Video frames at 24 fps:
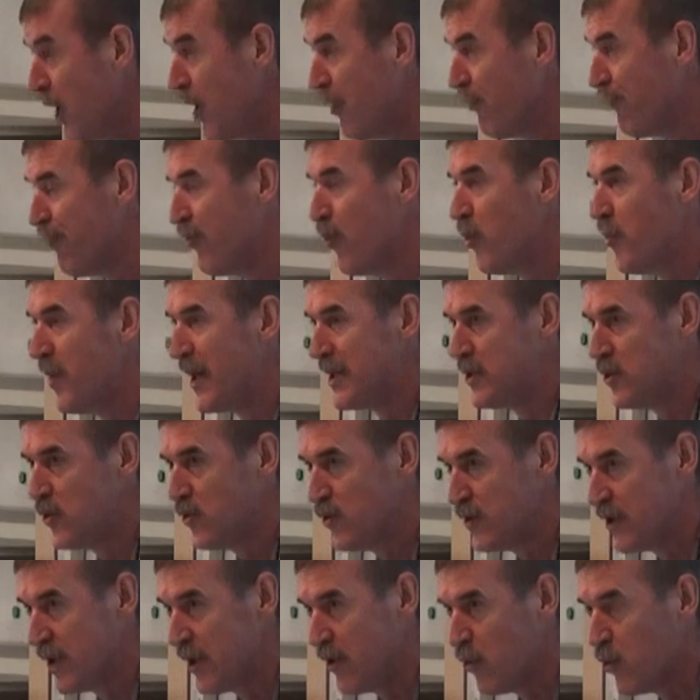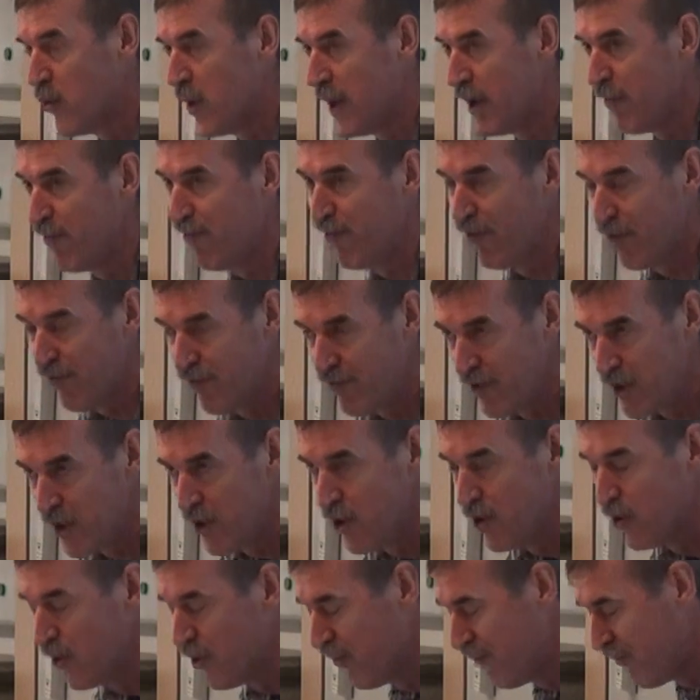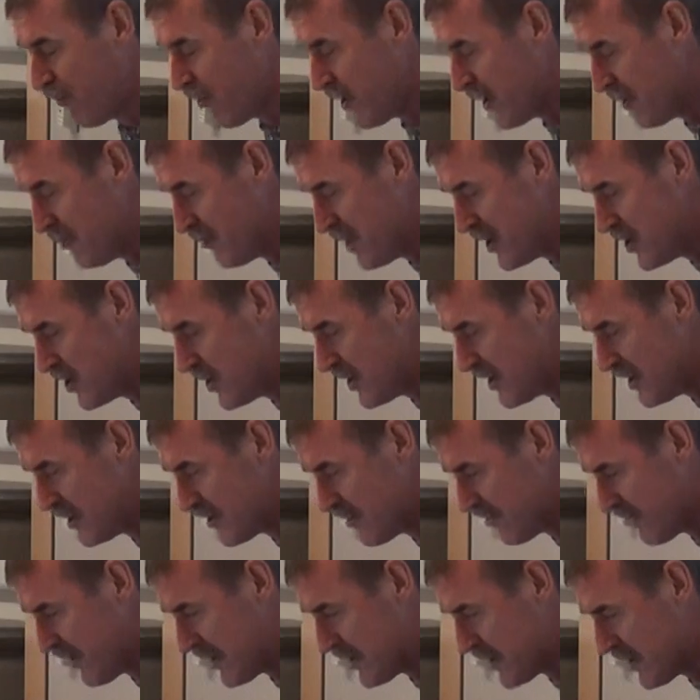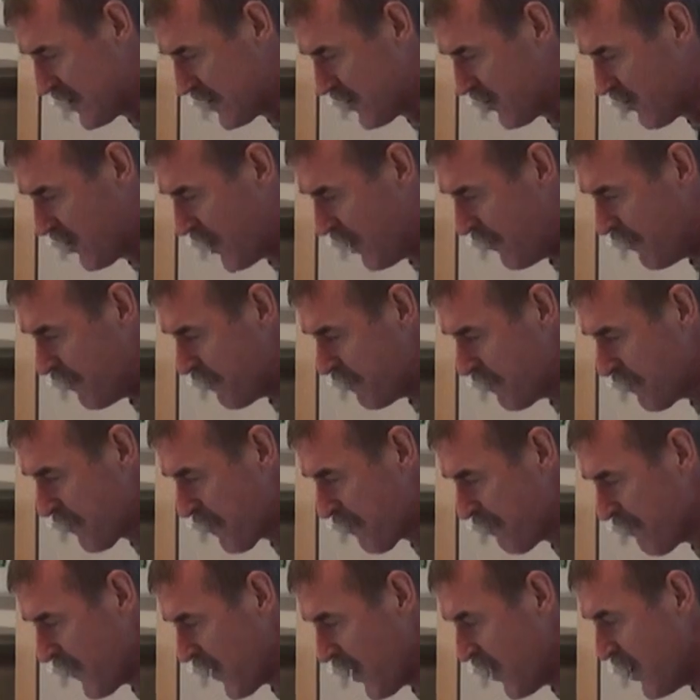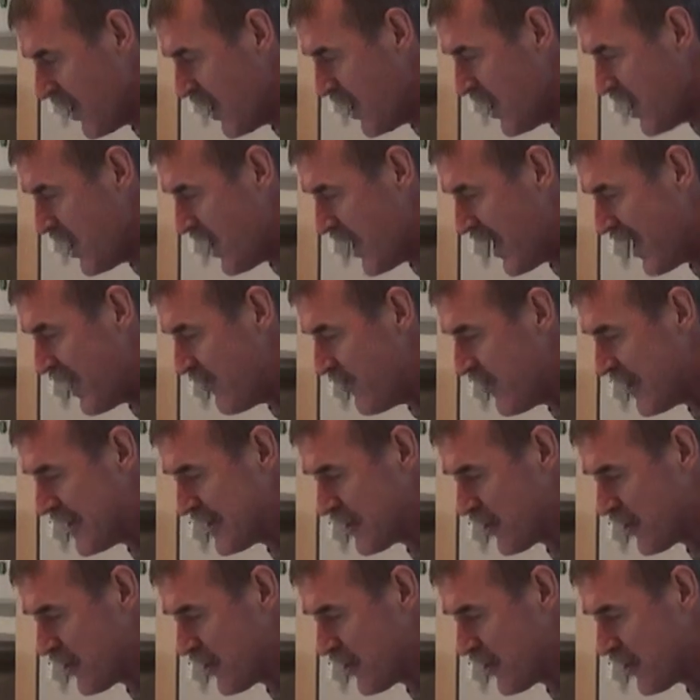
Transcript: formats used in the web for video, for images, etc. And there is